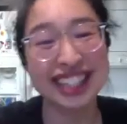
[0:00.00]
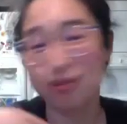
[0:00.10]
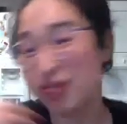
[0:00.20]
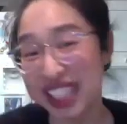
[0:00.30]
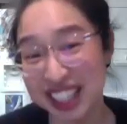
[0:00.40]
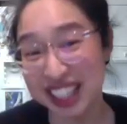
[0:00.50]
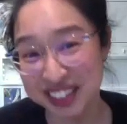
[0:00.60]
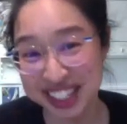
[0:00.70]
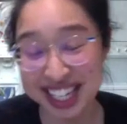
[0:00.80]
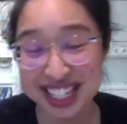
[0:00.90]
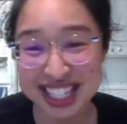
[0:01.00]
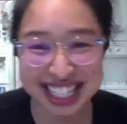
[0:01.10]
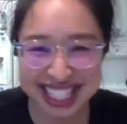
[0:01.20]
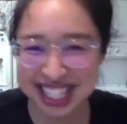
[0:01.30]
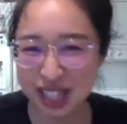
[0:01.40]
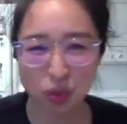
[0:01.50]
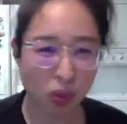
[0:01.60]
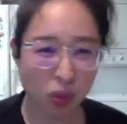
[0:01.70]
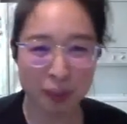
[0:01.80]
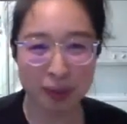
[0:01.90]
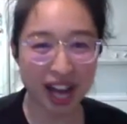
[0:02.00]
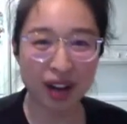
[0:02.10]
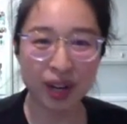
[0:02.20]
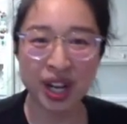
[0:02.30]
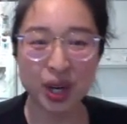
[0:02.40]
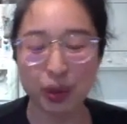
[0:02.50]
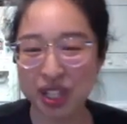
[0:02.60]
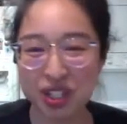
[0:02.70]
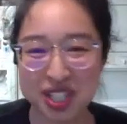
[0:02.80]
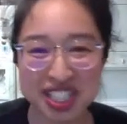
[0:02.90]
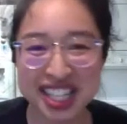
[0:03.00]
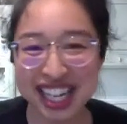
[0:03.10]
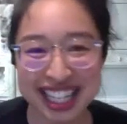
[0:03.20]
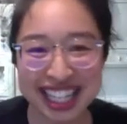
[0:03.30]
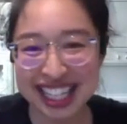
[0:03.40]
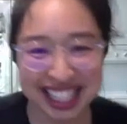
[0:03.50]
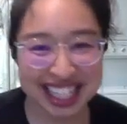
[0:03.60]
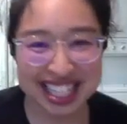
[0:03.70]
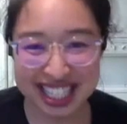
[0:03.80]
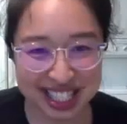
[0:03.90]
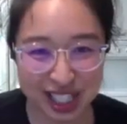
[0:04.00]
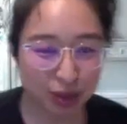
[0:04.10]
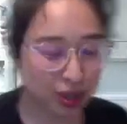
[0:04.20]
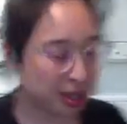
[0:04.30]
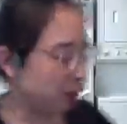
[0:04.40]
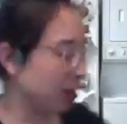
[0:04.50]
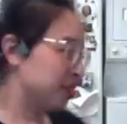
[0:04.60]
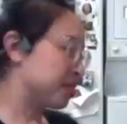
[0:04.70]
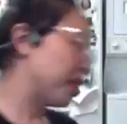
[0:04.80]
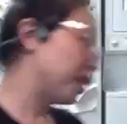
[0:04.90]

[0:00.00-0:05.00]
really love it because it's easy to whip out when you just like need to scoot somewhere. So